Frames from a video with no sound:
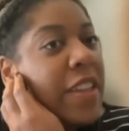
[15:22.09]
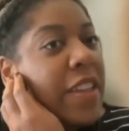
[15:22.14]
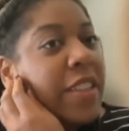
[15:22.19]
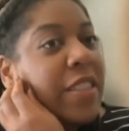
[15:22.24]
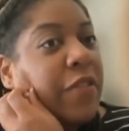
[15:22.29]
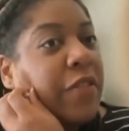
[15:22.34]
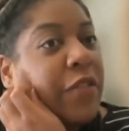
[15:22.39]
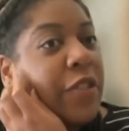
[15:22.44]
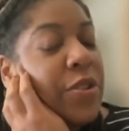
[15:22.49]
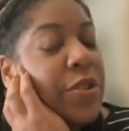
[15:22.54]
think
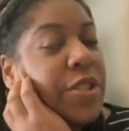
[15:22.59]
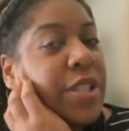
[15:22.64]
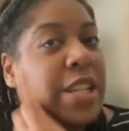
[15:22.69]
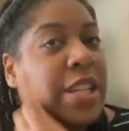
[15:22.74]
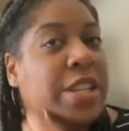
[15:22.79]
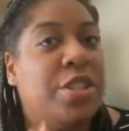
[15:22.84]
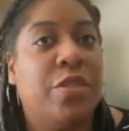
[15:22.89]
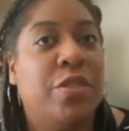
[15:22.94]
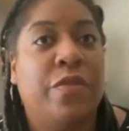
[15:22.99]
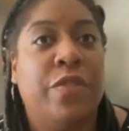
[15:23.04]
the first
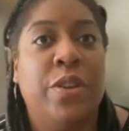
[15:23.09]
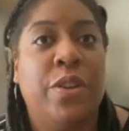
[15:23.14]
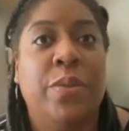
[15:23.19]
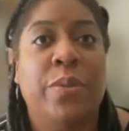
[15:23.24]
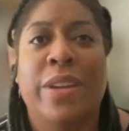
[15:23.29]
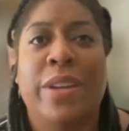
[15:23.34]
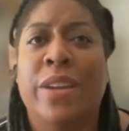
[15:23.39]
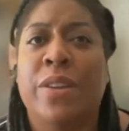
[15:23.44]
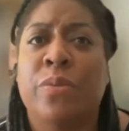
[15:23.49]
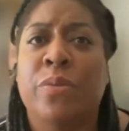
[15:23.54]
interview
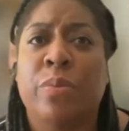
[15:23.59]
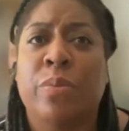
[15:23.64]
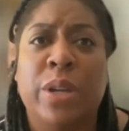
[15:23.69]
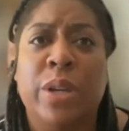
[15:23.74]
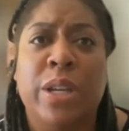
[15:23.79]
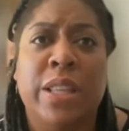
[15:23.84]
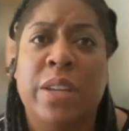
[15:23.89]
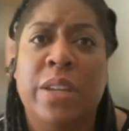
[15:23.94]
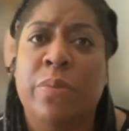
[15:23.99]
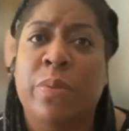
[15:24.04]
can
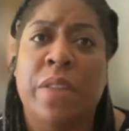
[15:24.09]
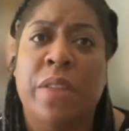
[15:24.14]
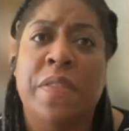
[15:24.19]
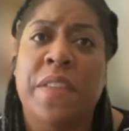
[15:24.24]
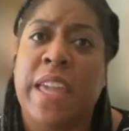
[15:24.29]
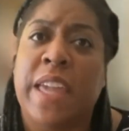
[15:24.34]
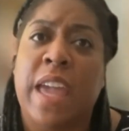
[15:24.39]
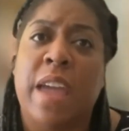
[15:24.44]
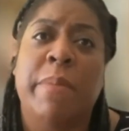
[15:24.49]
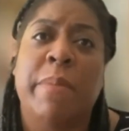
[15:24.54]
really run
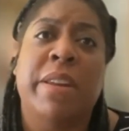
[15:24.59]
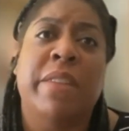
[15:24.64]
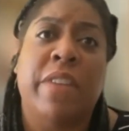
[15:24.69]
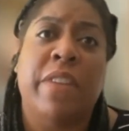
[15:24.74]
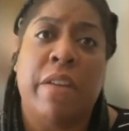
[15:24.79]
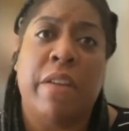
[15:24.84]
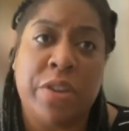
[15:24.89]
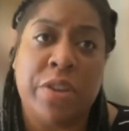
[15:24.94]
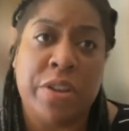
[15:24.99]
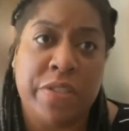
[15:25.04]
the gamut of
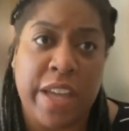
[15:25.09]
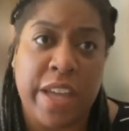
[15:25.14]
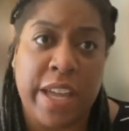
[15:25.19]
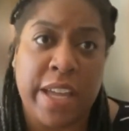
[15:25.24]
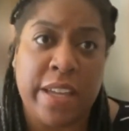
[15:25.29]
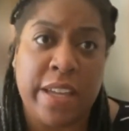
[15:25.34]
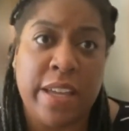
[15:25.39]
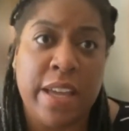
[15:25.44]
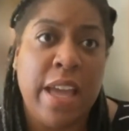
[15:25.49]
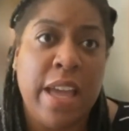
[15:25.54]

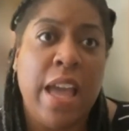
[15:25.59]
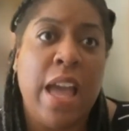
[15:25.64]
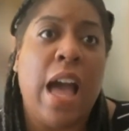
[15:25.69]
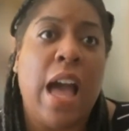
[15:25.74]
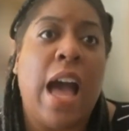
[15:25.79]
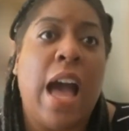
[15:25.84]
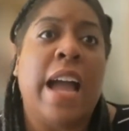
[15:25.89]
everything. Mm-hmm.